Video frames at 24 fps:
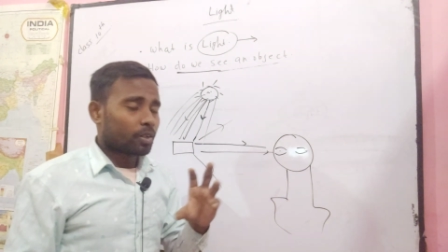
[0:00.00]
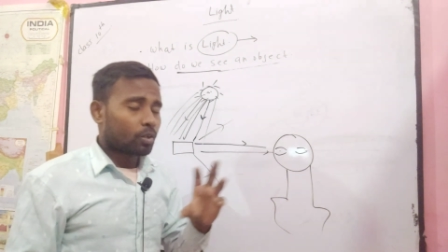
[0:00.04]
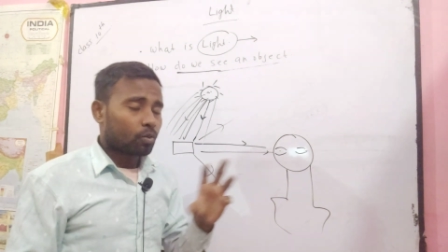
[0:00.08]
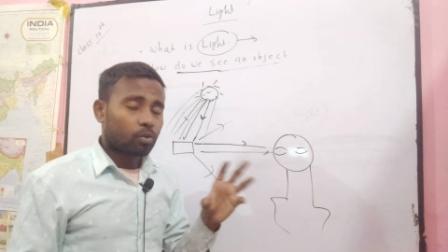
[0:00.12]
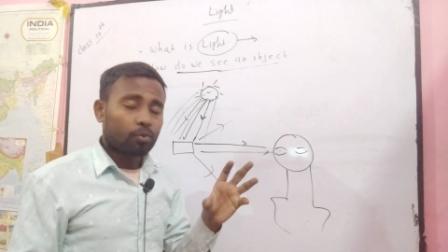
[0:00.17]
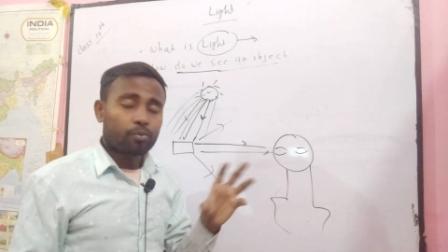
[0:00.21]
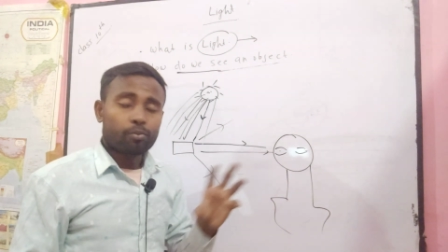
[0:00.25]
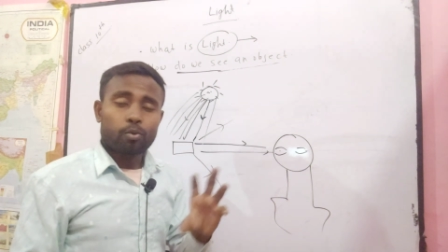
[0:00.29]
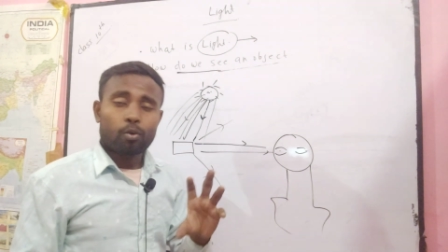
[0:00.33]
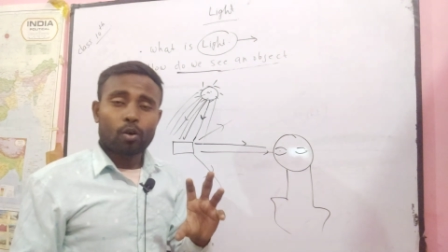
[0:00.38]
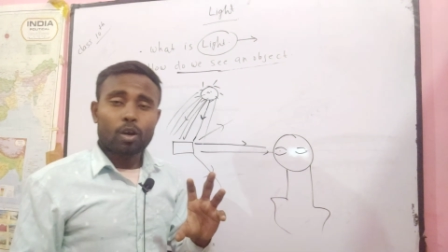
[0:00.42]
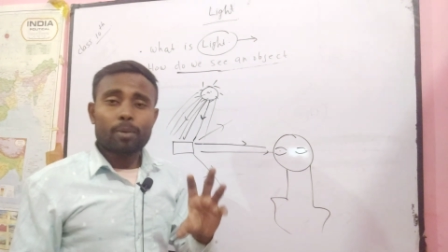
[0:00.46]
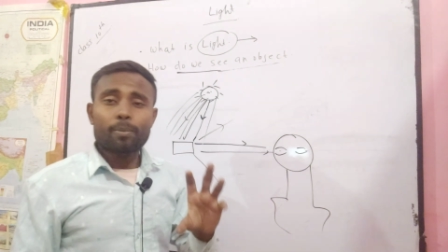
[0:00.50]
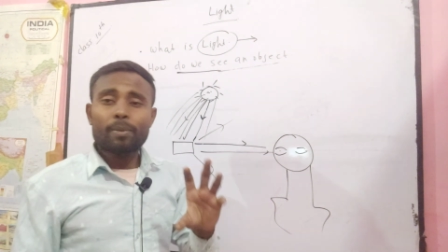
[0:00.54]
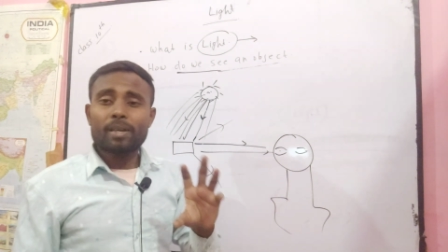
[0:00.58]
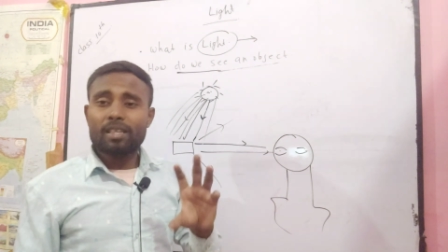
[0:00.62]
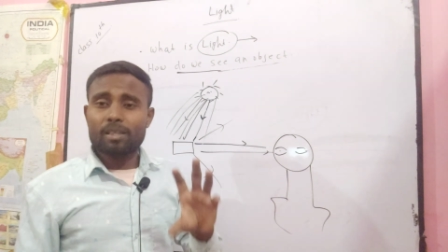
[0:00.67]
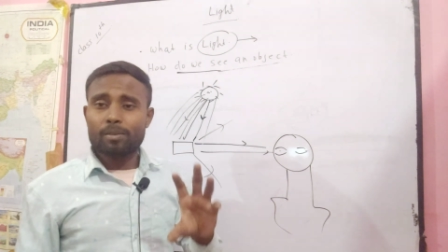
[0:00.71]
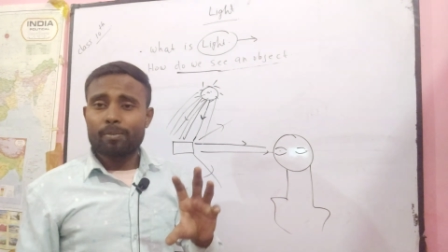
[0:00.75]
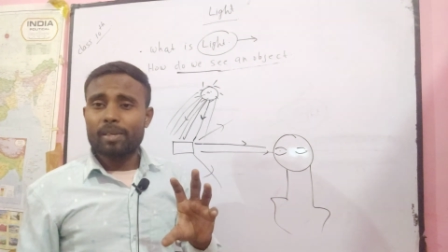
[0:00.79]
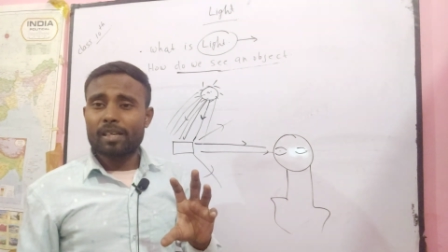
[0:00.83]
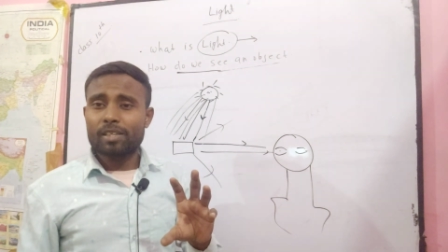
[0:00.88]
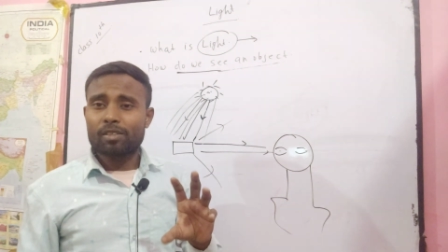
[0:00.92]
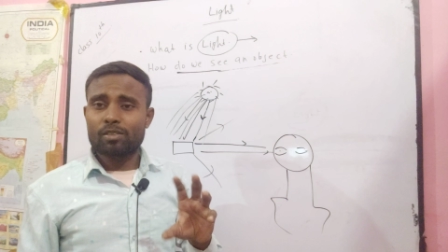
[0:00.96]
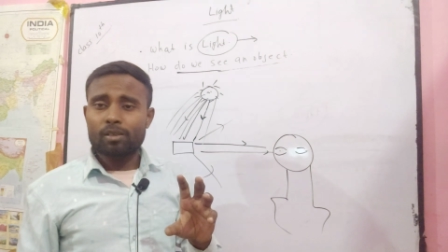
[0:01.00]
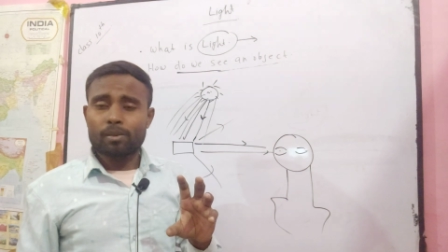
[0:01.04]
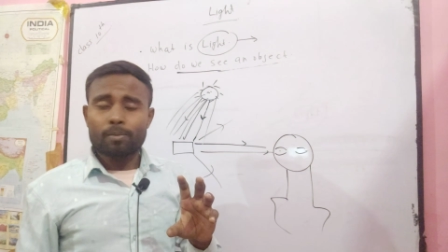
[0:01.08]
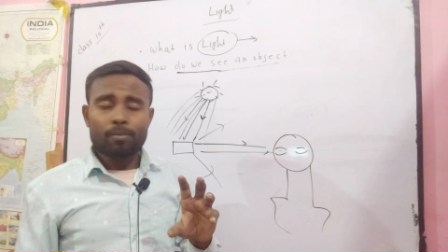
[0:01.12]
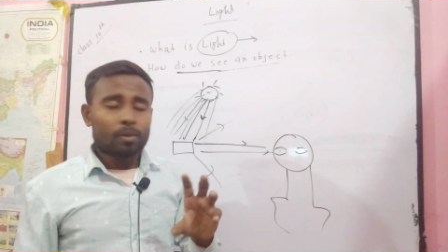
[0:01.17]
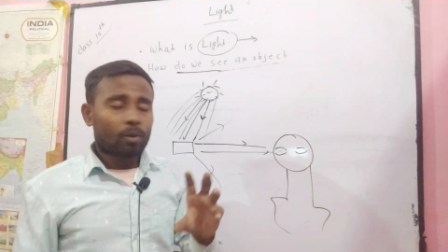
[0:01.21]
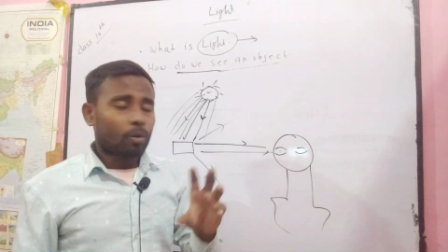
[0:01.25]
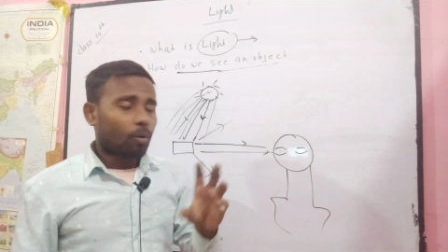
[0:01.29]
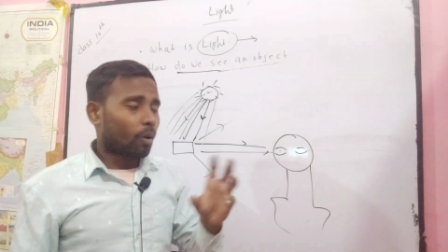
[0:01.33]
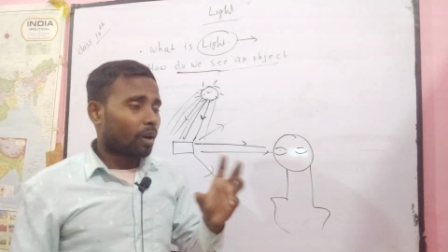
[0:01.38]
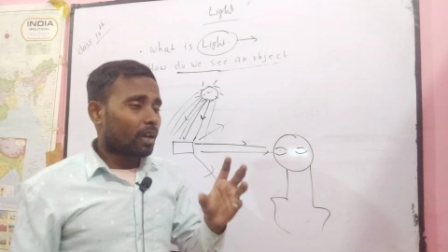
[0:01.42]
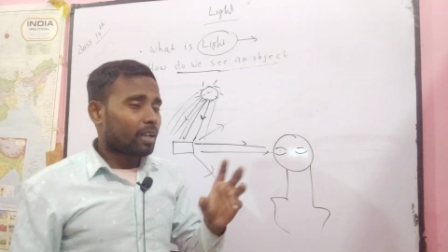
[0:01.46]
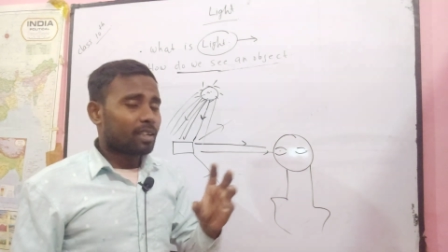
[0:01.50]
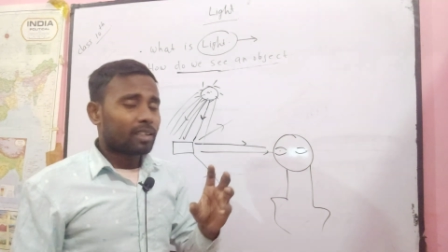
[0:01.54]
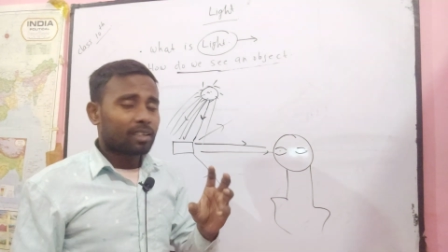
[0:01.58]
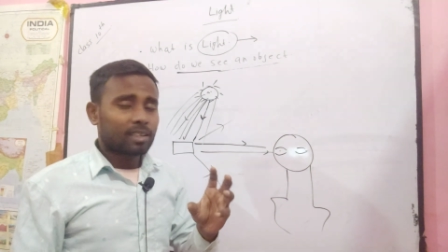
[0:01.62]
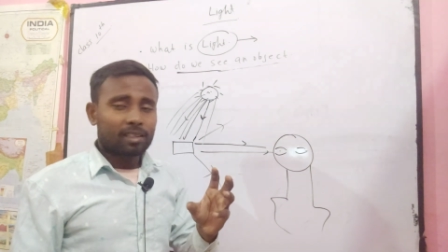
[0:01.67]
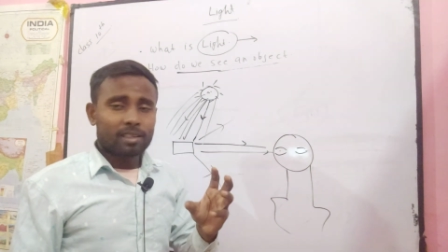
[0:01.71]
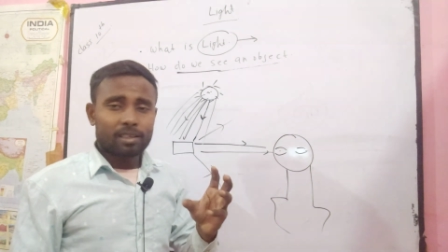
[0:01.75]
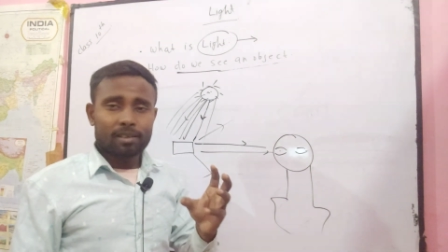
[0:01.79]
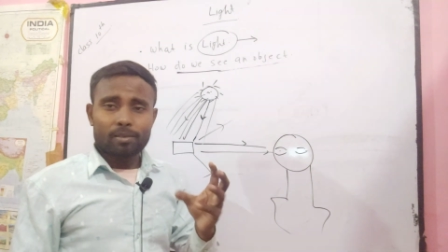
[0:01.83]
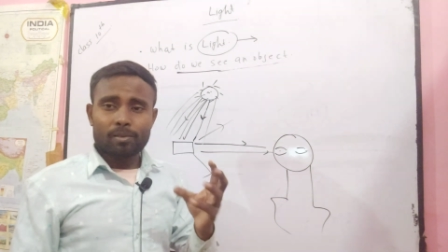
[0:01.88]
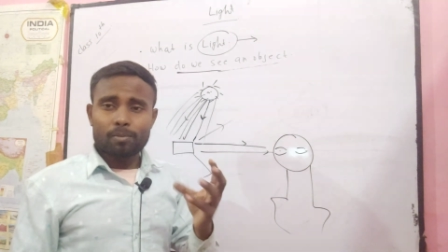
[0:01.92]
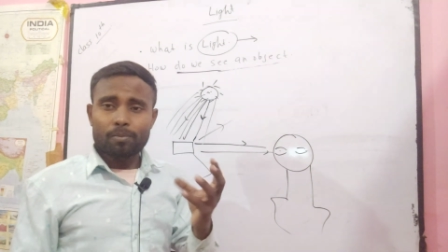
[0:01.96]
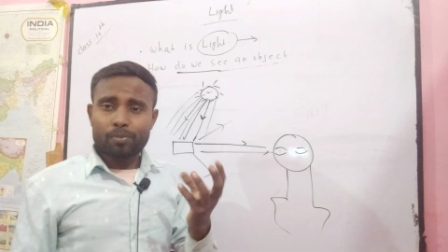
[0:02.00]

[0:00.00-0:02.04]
to form an image only